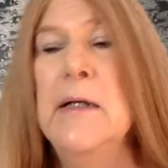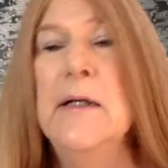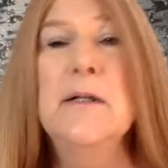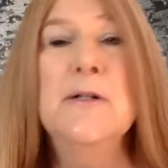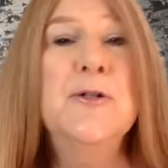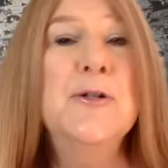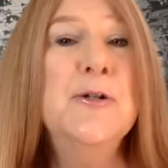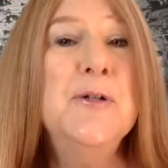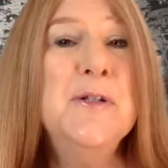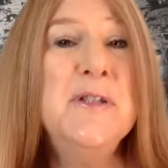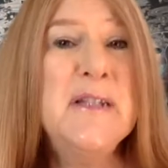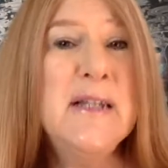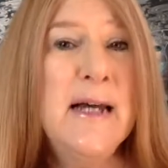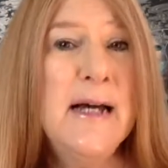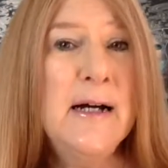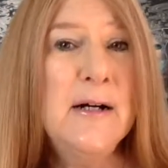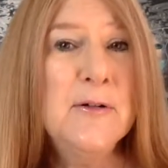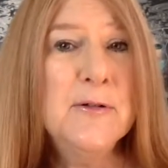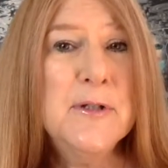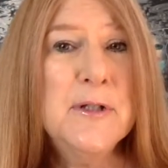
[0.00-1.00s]
Turns
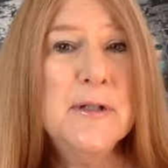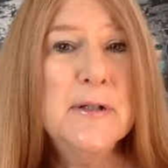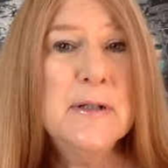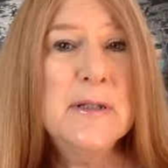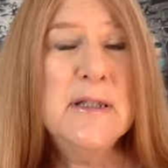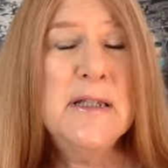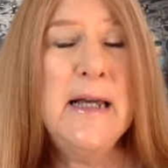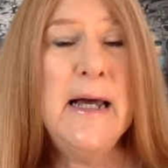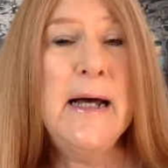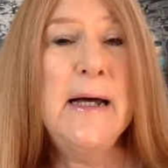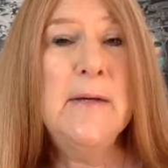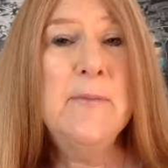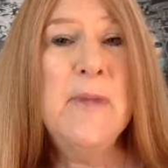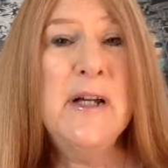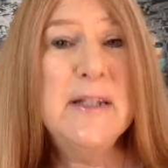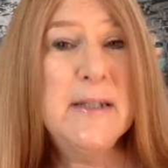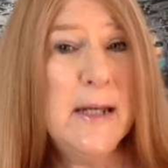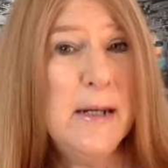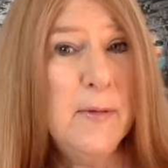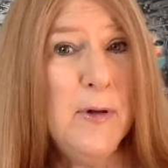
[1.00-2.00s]
out that my
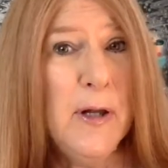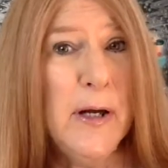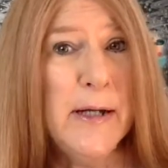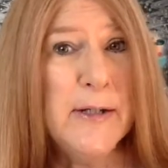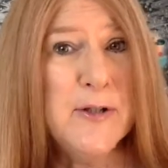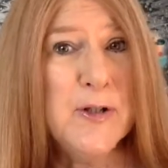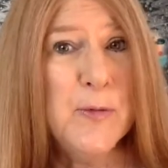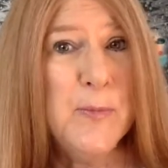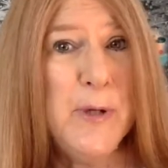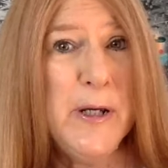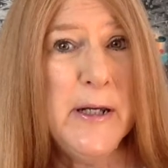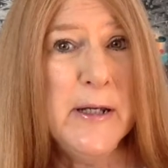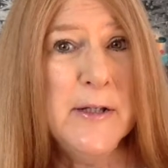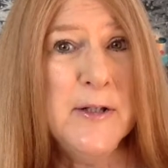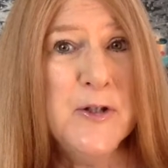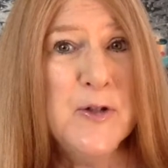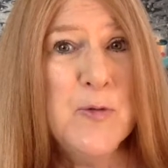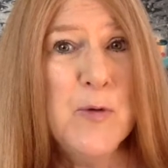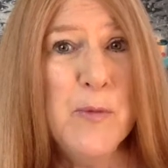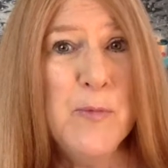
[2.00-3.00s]
stabilizer
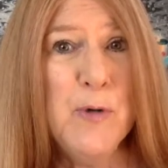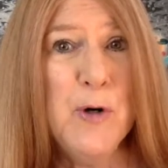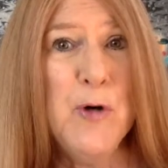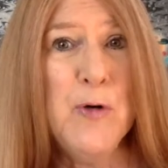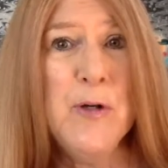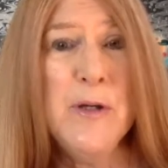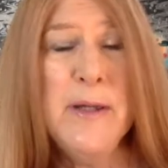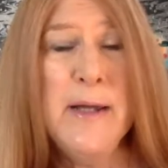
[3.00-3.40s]
pins were broken